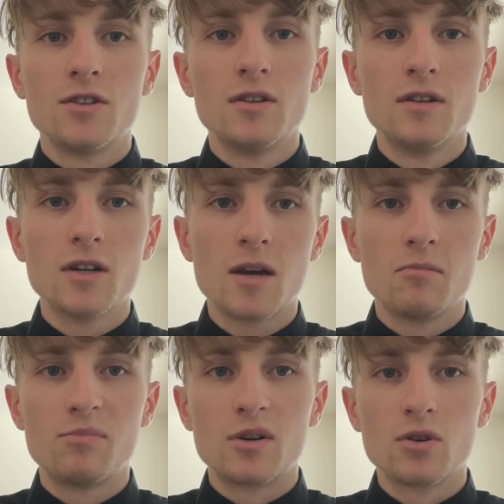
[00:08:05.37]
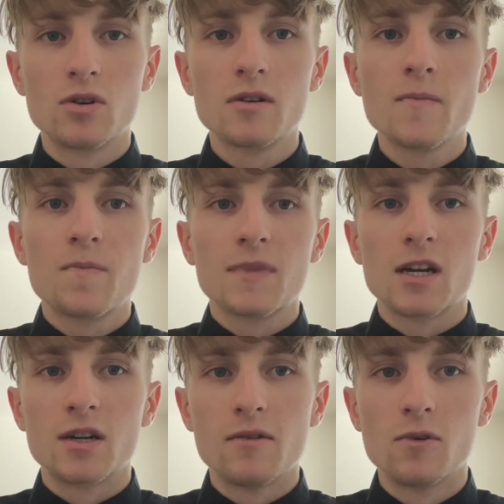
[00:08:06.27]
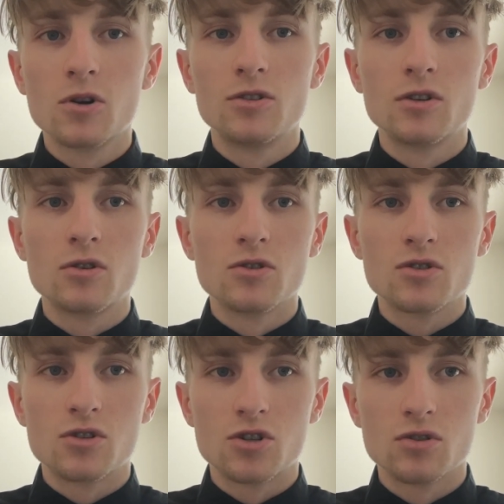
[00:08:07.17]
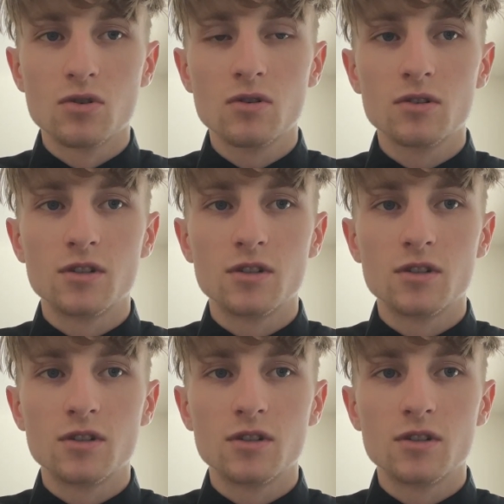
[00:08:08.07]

the emperor revoked the constitution,